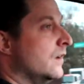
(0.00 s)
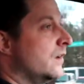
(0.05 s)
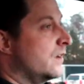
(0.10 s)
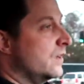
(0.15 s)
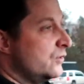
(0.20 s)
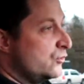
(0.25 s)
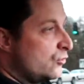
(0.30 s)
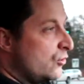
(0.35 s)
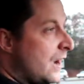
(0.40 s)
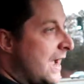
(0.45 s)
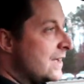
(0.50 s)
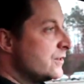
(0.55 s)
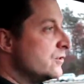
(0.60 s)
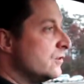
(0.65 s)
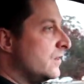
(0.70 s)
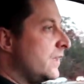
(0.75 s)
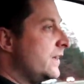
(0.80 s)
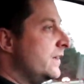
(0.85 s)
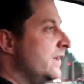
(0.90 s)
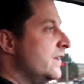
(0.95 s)

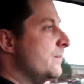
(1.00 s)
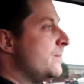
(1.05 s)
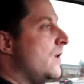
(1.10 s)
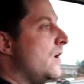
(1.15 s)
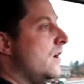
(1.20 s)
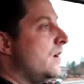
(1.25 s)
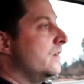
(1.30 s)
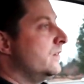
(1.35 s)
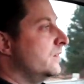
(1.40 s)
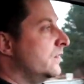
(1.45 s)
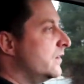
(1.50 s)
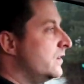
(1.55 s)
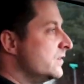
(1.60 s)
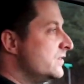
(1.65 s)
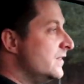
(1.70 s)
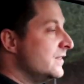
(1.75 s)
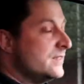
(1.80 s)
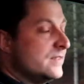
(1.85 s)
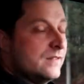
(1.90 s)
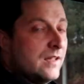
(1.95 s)
congratulate him on
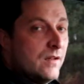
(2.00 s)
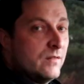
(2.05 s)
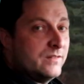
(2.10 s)
because it's